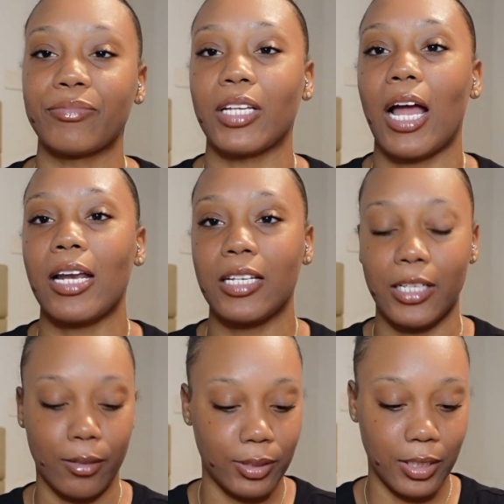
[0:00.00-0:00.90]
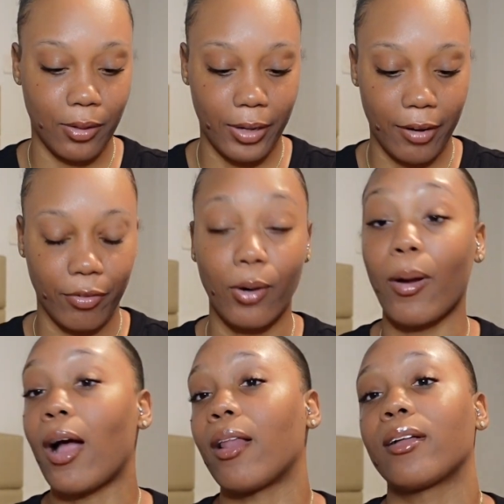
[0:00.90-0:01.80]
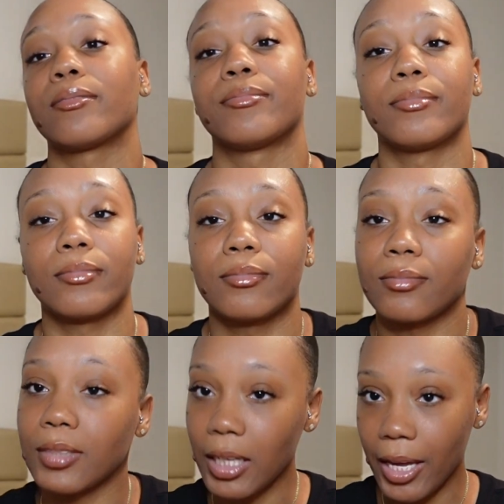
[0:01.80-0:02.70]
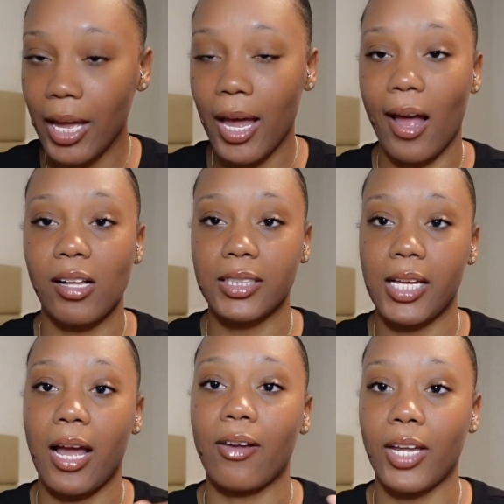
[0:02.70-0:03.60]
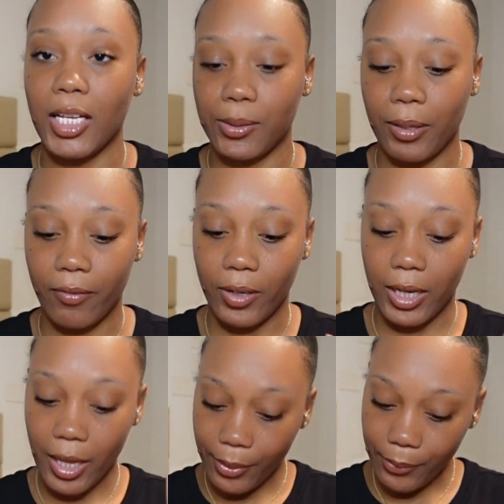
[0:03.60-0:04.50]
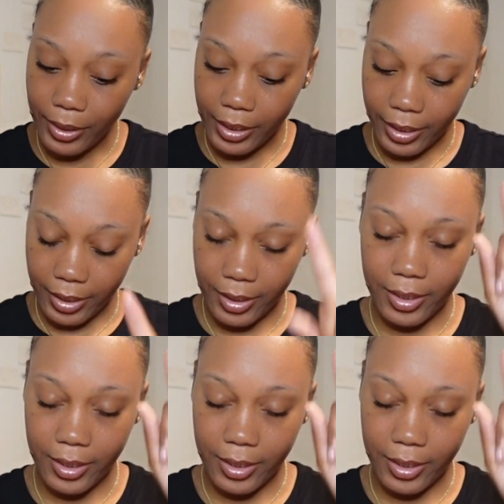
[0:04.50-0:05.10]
I need to go sit on that for a while. I'll see y'all next week with another one.